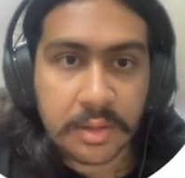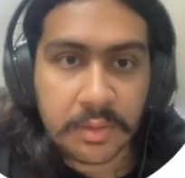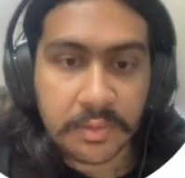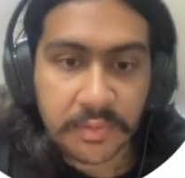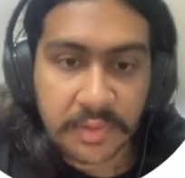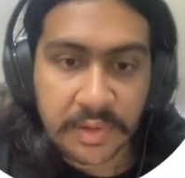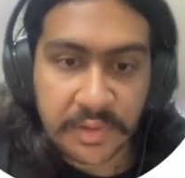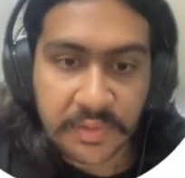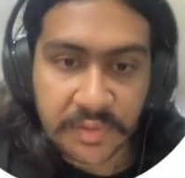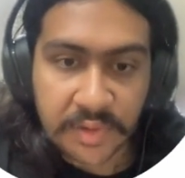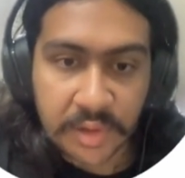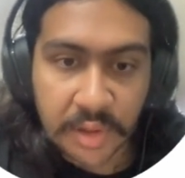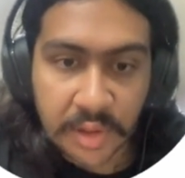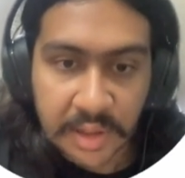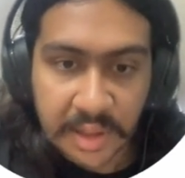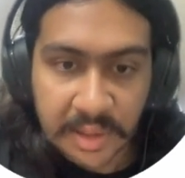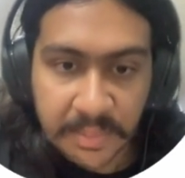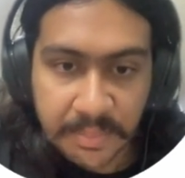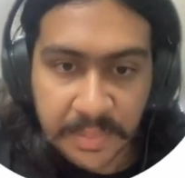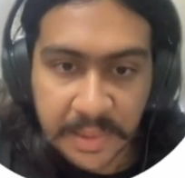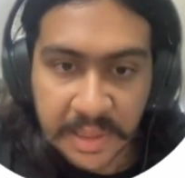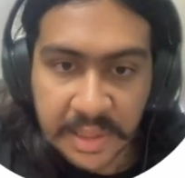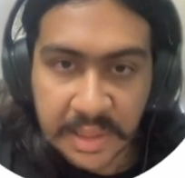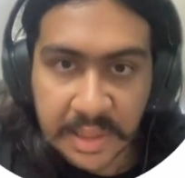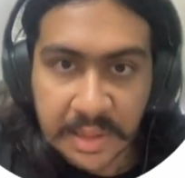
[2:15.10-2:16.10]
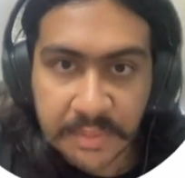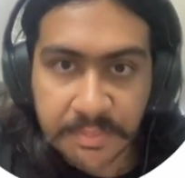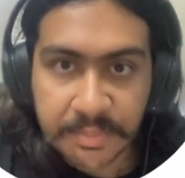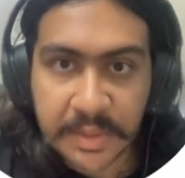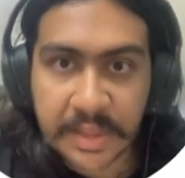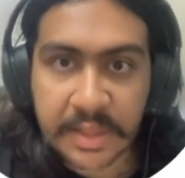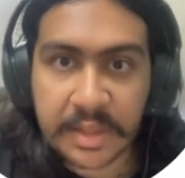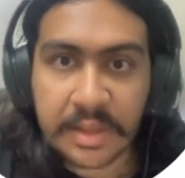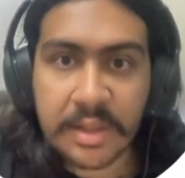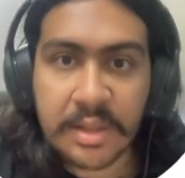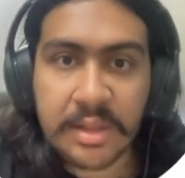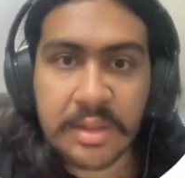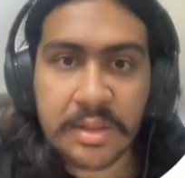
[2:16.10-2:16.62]
We've got our pickup
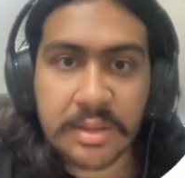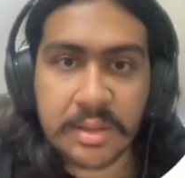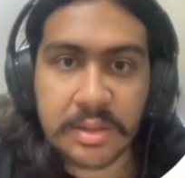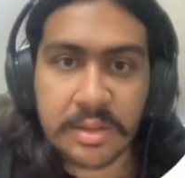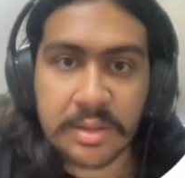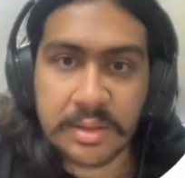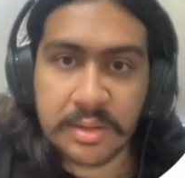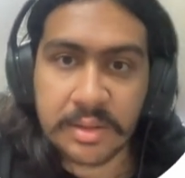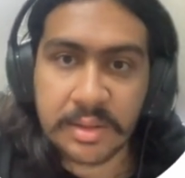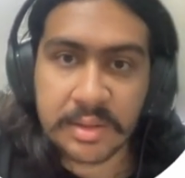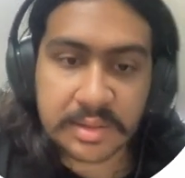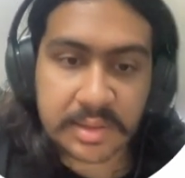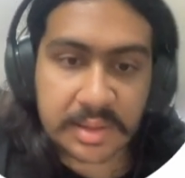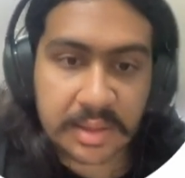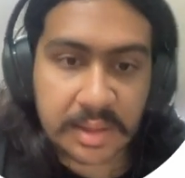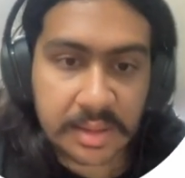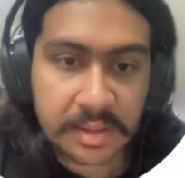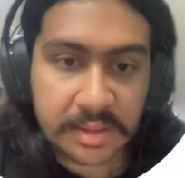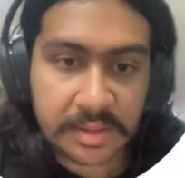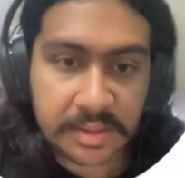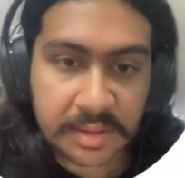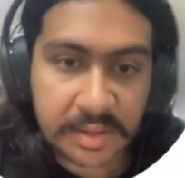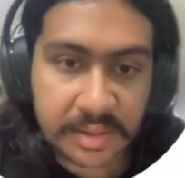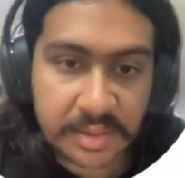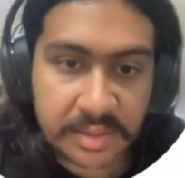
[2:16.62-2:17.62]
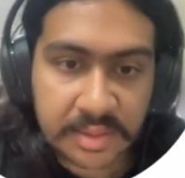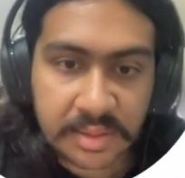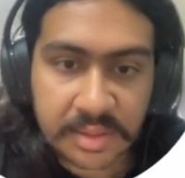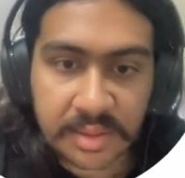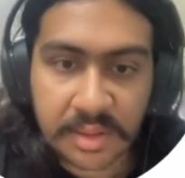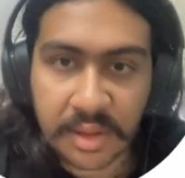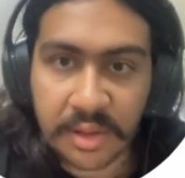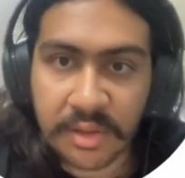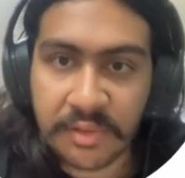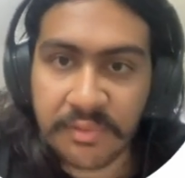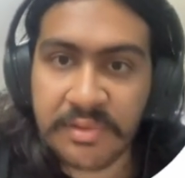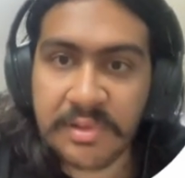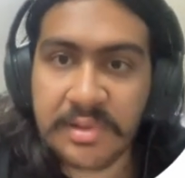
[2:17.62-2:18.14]
here. This consists
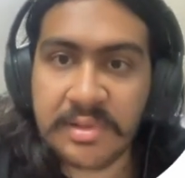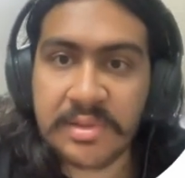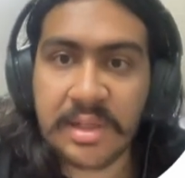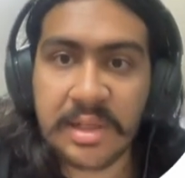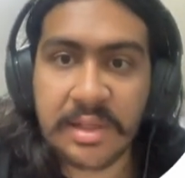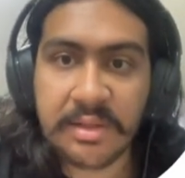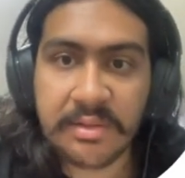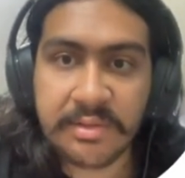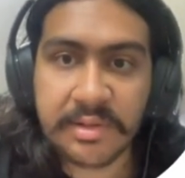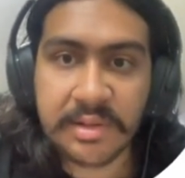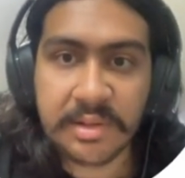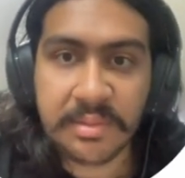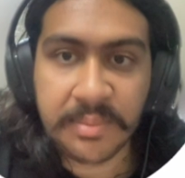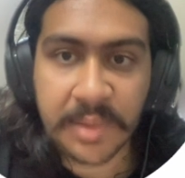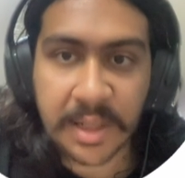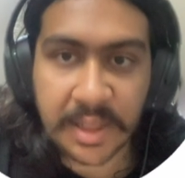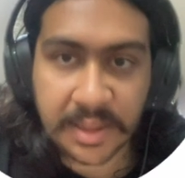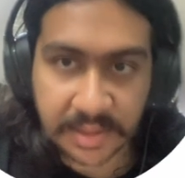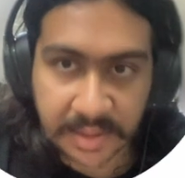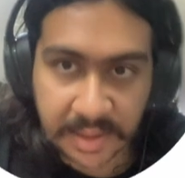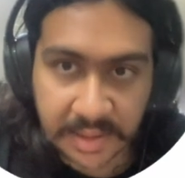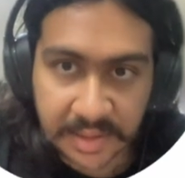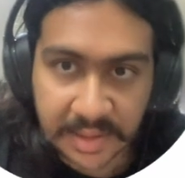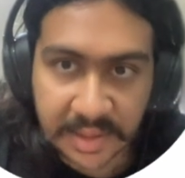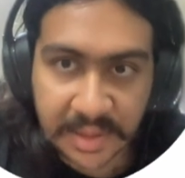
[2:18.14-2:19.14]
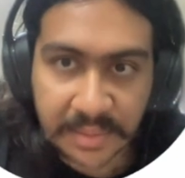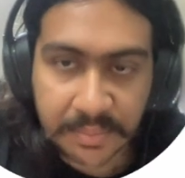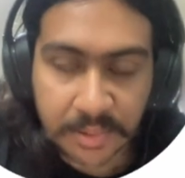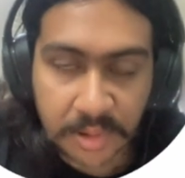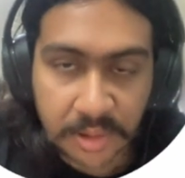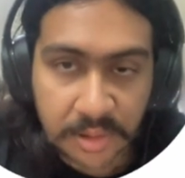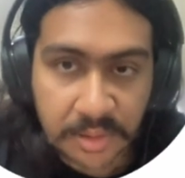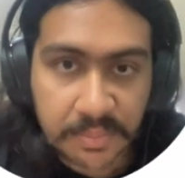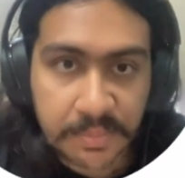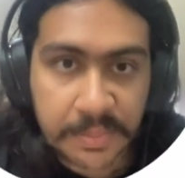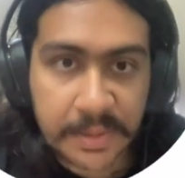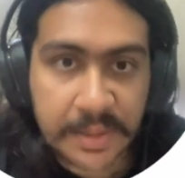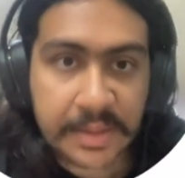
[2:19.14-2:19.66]
of a central magnetic
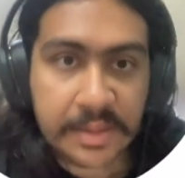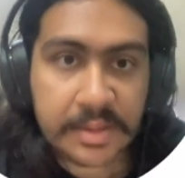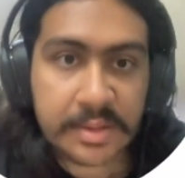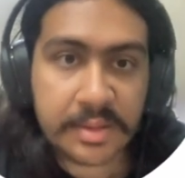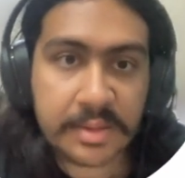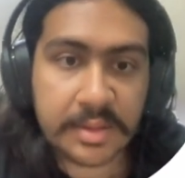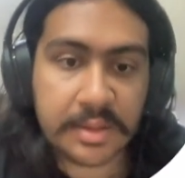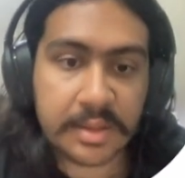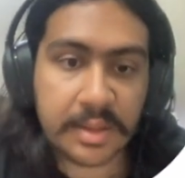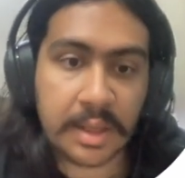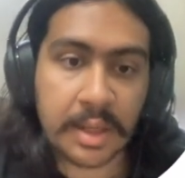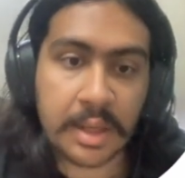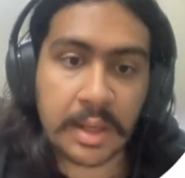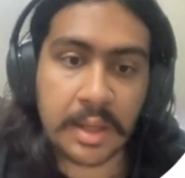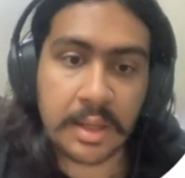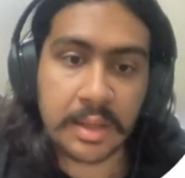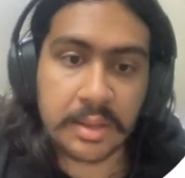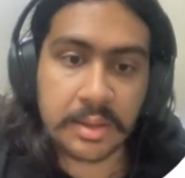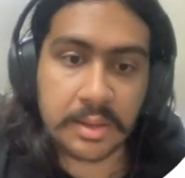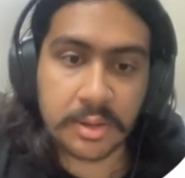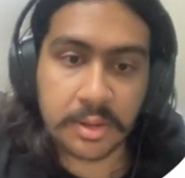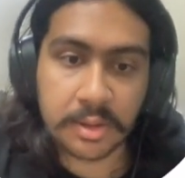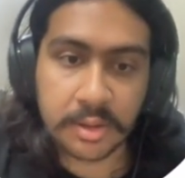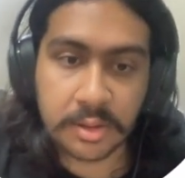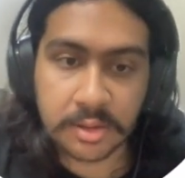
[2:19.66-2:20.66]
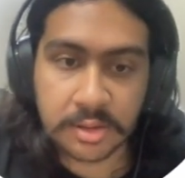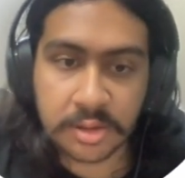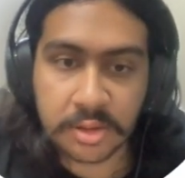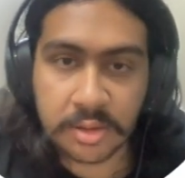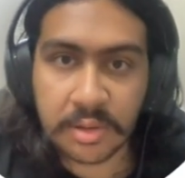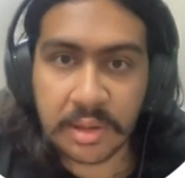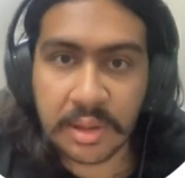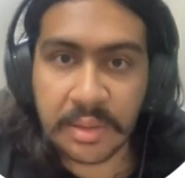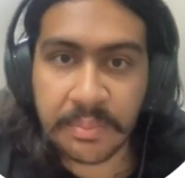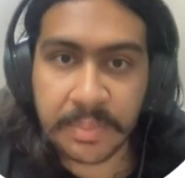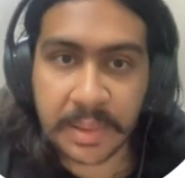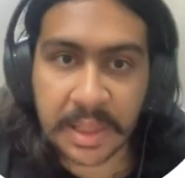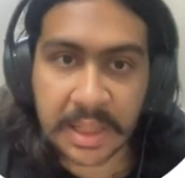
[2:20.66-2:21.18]
pole piece and also
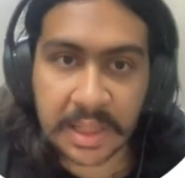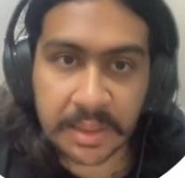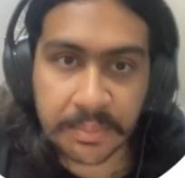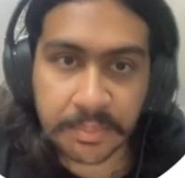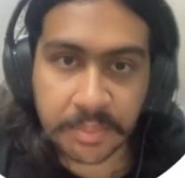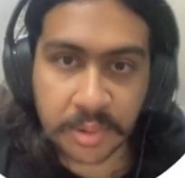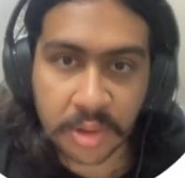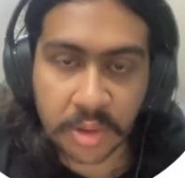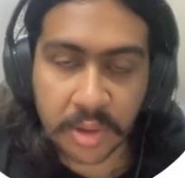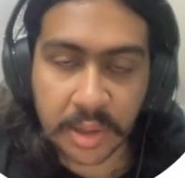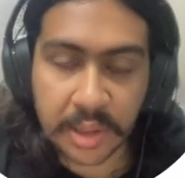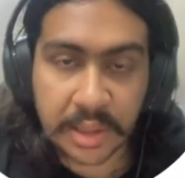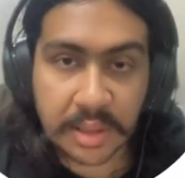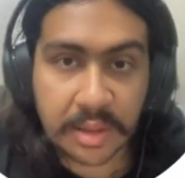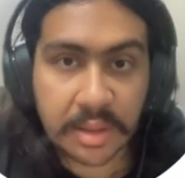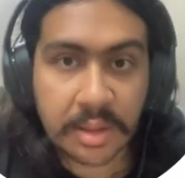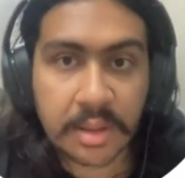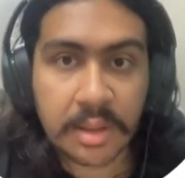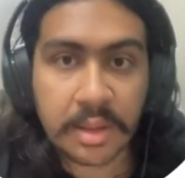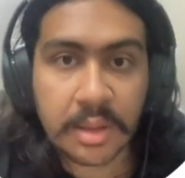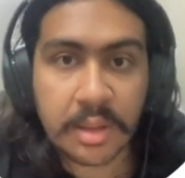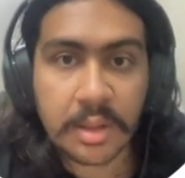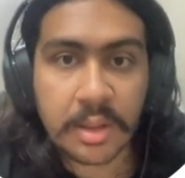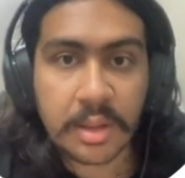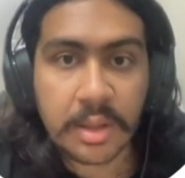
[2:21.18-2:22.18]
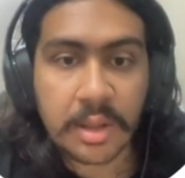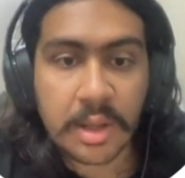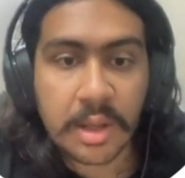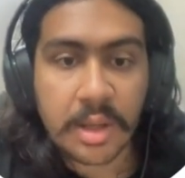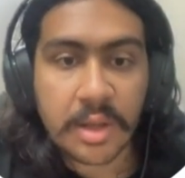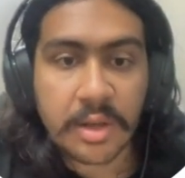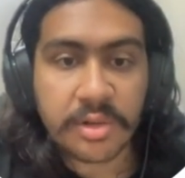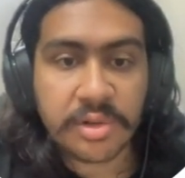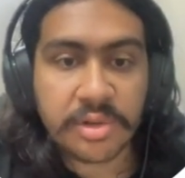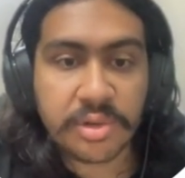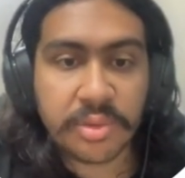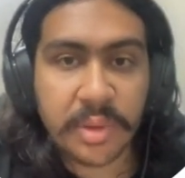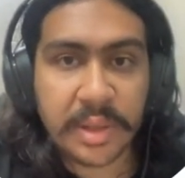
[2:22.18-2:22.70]
a pickup coil.
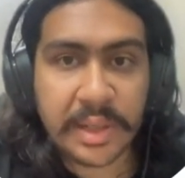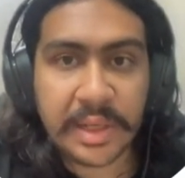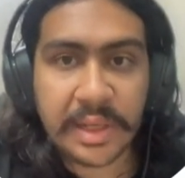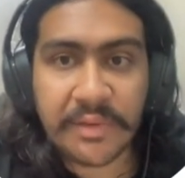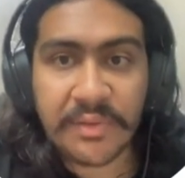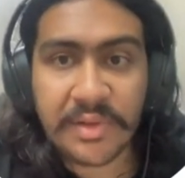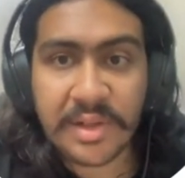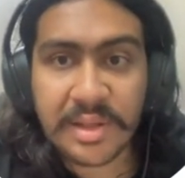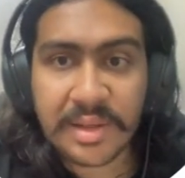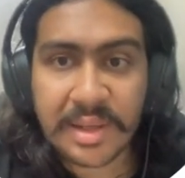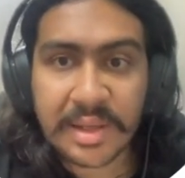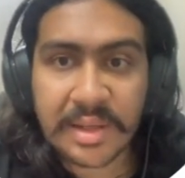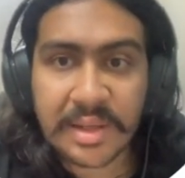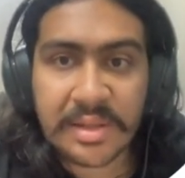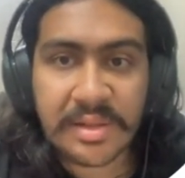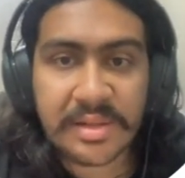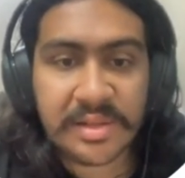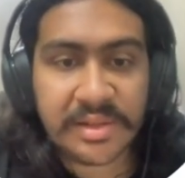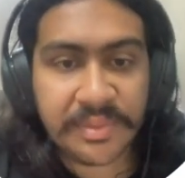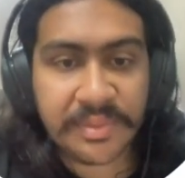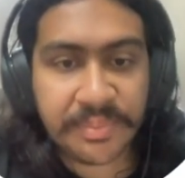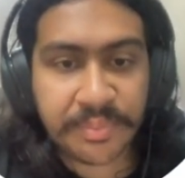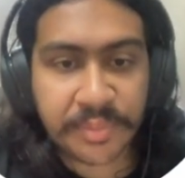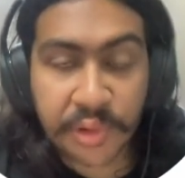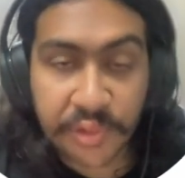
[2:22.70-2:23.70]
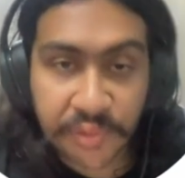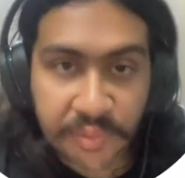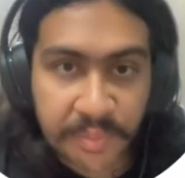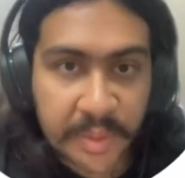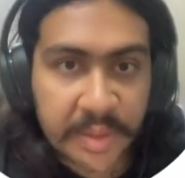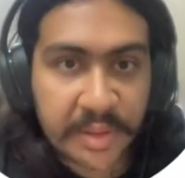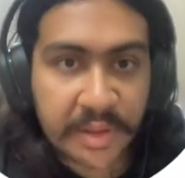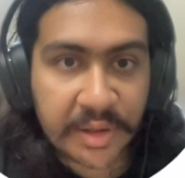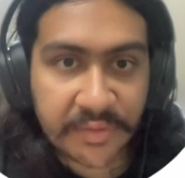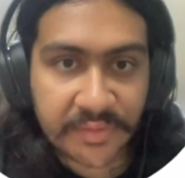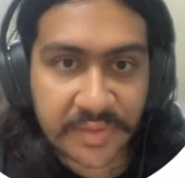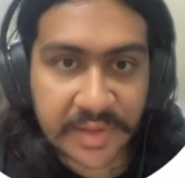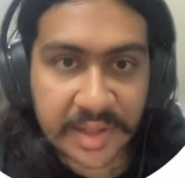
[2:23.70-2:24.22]
So whenever there is a
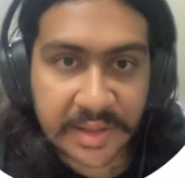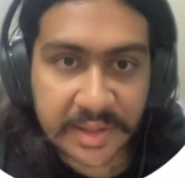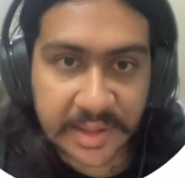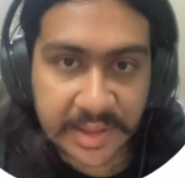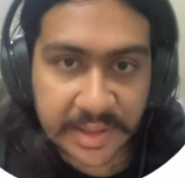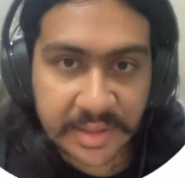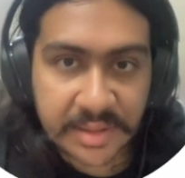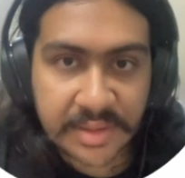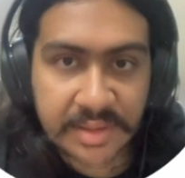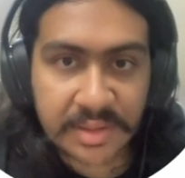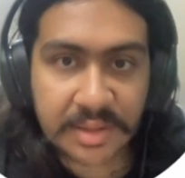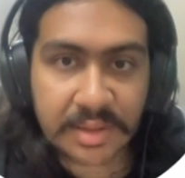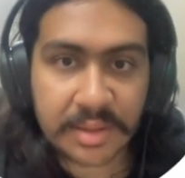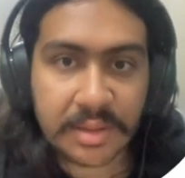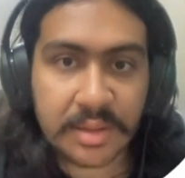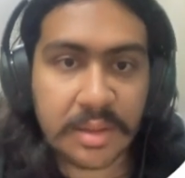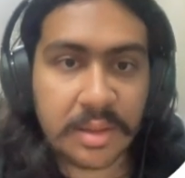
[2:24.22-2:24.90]
movement of the disc,